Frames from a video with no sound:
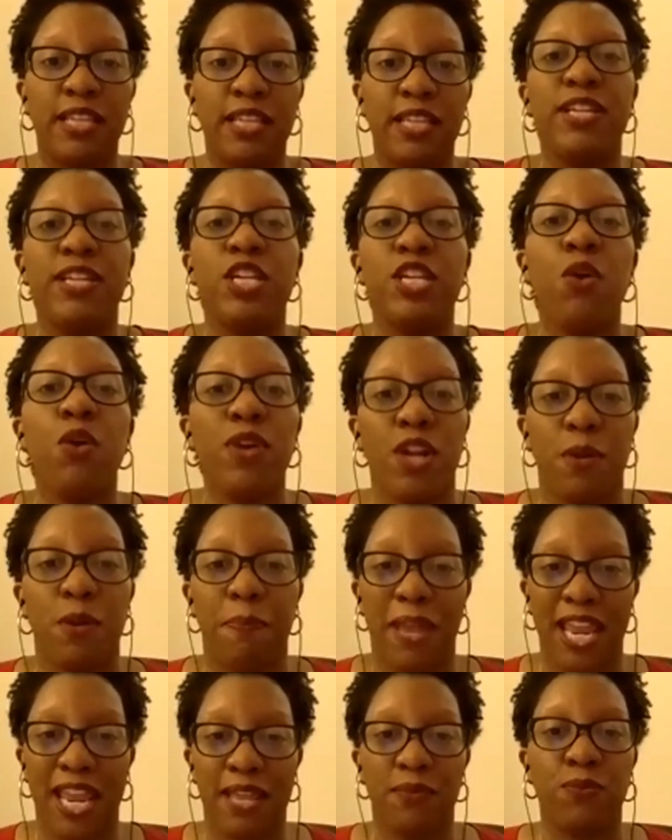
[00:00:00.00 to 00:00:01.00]
We know what
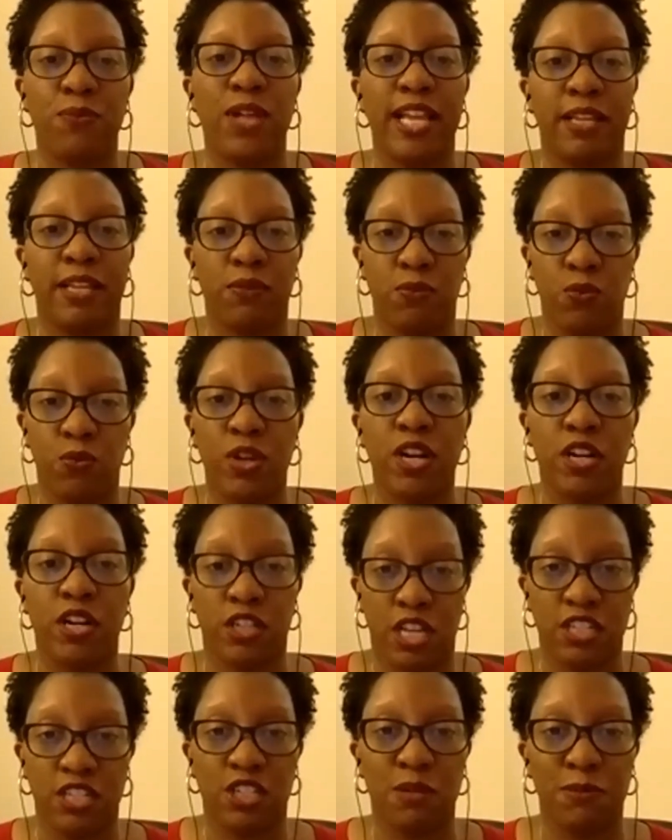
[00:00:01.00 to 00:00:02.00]
our
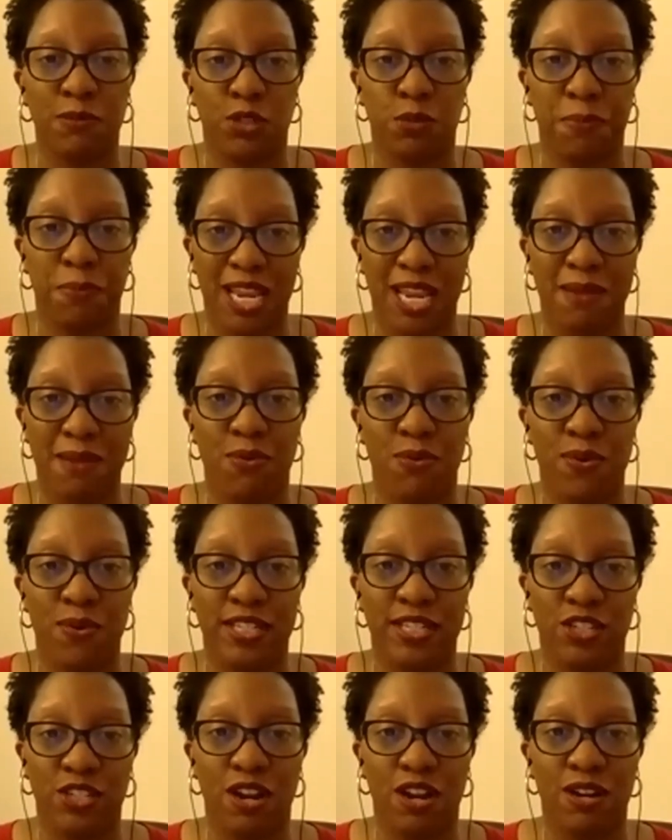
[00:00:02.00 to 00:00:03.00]
customers' pain
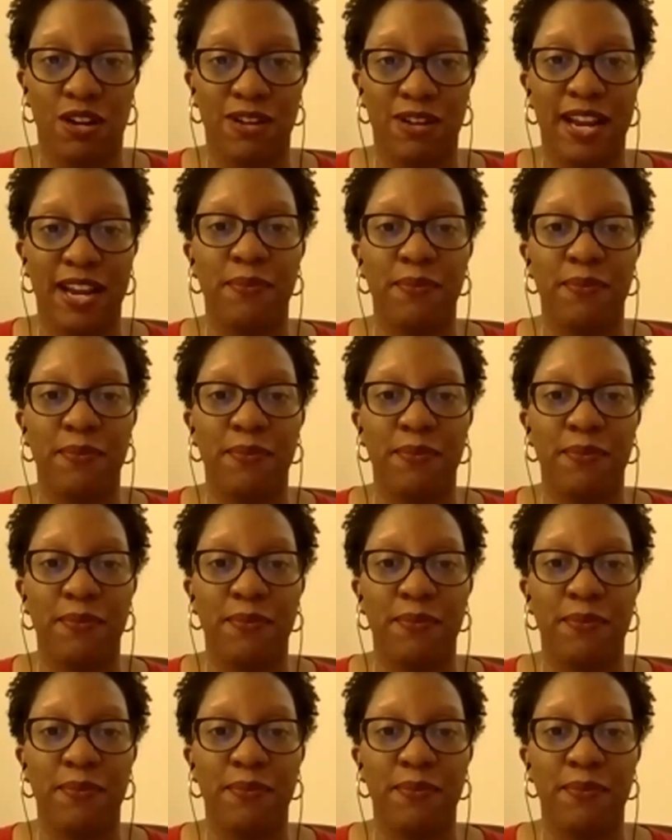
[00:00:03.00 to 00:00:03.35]
points are, right?